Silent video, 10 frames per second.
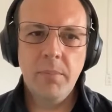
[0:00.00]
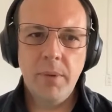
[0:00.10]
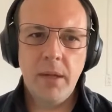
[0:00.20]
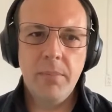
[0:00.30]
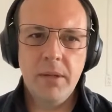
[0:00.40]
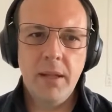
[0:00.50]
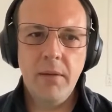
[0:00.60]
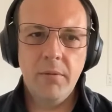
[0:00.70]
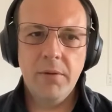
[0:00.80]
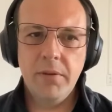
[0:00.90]
popping
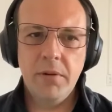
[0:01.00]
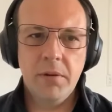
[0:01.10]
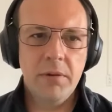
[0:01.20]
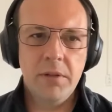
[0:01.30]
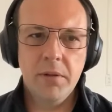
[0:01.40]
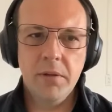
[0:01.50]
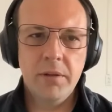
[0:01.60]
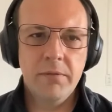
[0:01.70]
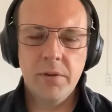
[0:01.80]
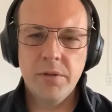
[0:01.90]
that with the
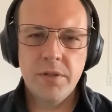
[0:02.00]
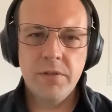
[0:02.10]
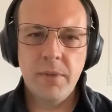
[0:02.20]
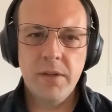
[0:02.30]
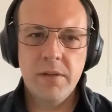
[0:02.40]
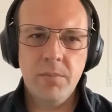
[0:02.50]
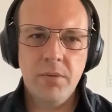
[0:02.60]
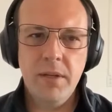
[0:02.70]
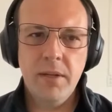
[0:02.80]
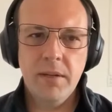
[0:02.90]
early versions of
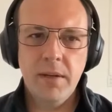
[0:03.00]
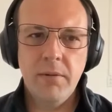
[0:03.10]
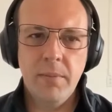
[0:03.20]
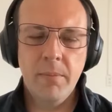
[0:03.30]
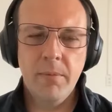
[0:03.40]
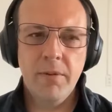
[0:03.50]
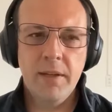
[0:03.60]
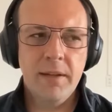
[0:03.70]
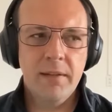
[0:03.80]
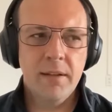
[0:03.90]
Metasploit, and I remember
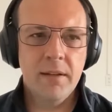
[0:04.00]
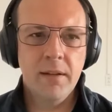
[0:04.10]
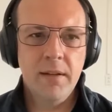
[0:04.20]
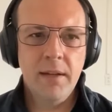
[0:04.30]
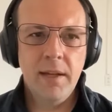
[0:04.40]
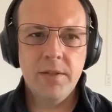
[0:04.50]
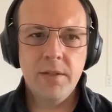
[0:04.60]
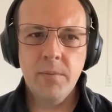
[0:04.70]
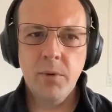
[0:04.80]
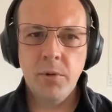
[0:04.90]
thinking that
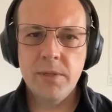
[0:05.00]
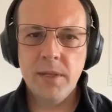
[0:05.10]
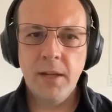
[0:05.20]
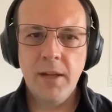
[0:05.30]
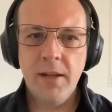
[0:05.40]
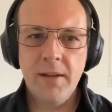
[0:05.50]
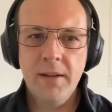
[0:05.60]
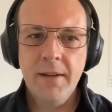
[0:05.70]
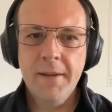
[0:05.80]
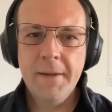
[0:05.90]
HD Moore was a god.